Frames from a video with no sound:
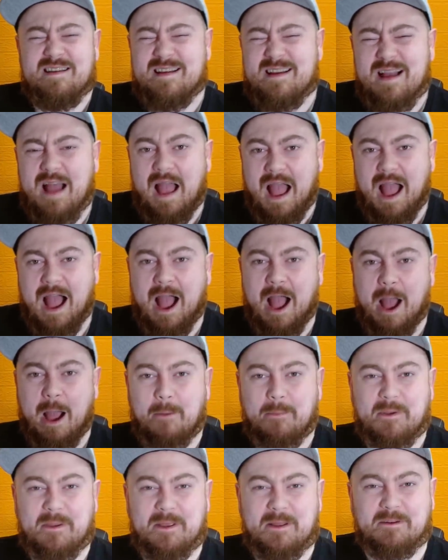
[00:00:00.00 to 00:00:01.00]

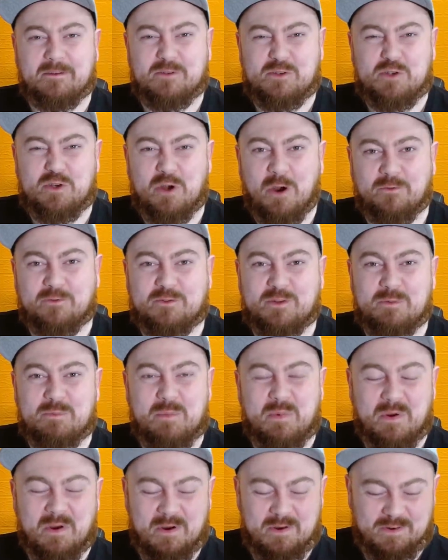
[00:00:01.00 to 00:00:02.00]
happy and chuffed
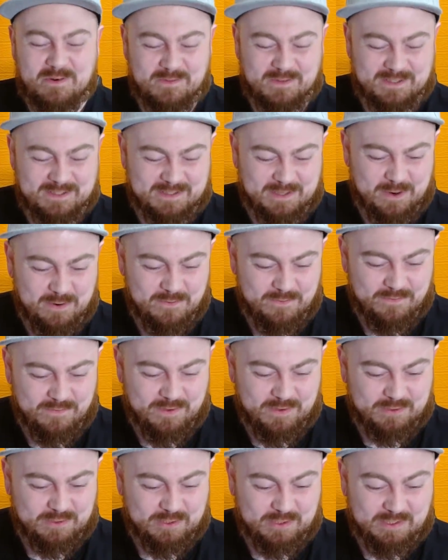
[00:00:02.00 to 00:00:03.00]
and proud of herself
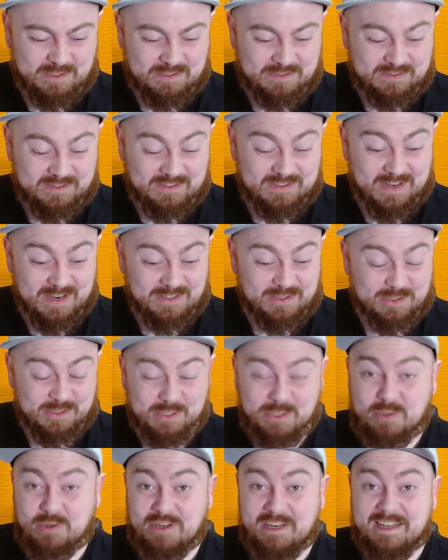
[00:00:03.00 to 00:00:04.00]
that she is
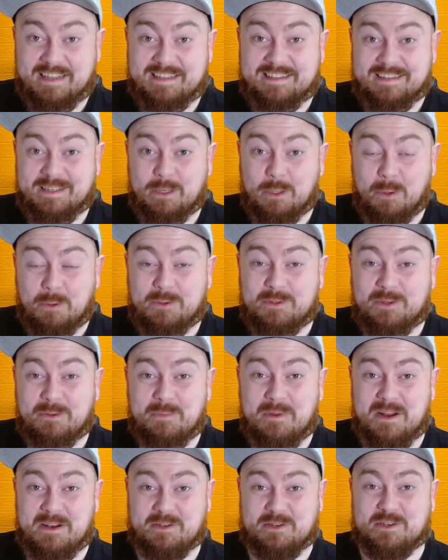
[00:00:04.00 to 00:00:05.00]
essentially creating an
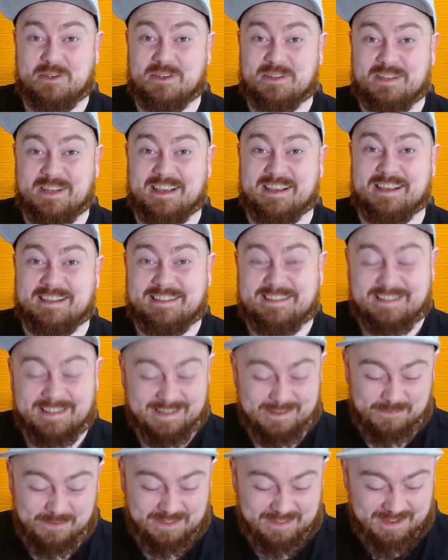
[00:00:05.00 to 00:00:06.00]
Untermensch
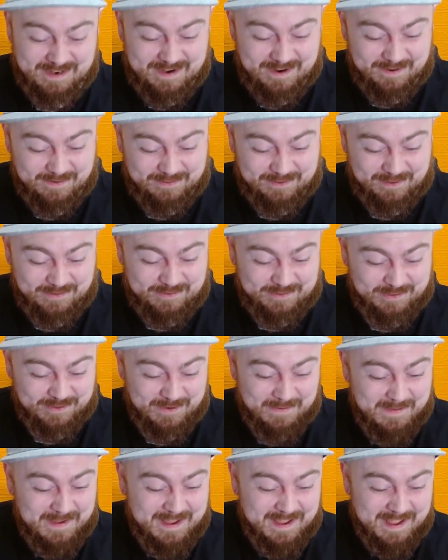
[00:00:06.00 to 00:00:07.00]
society within her
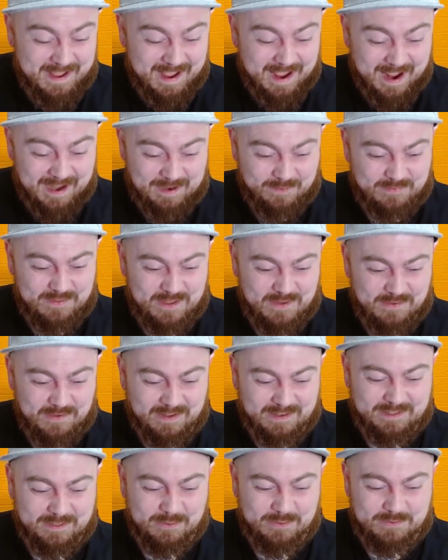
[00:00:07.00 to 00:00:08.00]
country. And I've
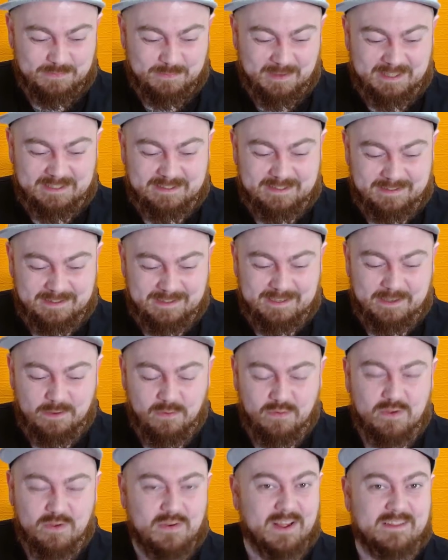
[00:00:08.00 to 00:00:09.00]
never, basically,
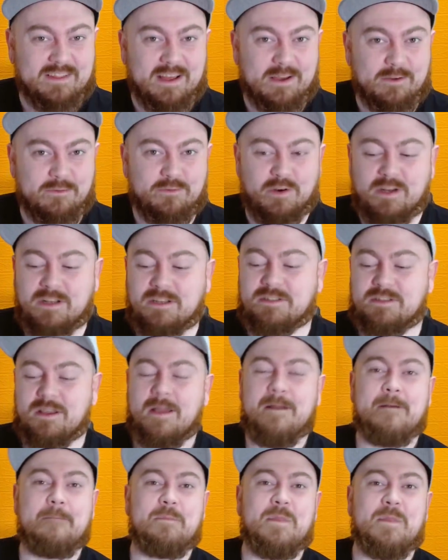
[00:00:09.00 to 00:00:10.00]
you've heard that phrase:
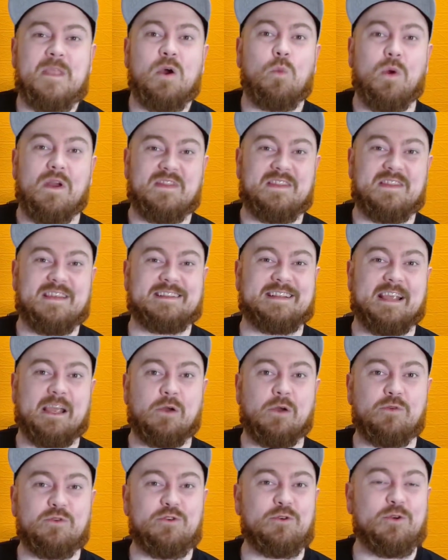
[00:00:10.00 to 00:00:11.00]
when they
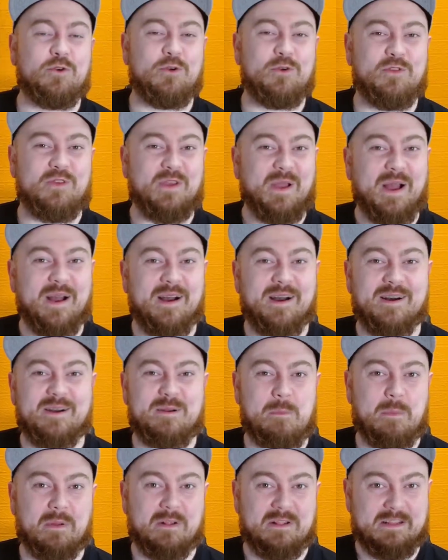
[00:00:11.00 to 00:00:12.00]
tell you who they
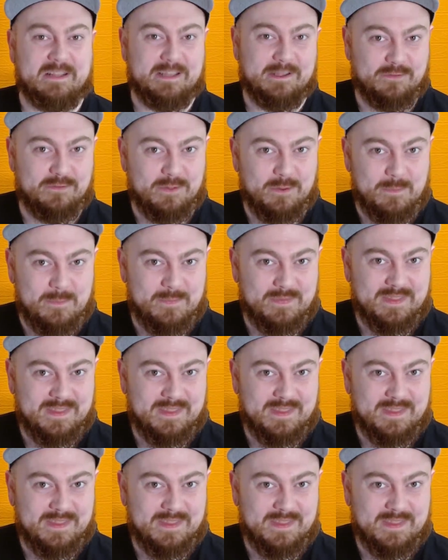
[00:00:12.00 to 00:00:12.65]
are, believe them.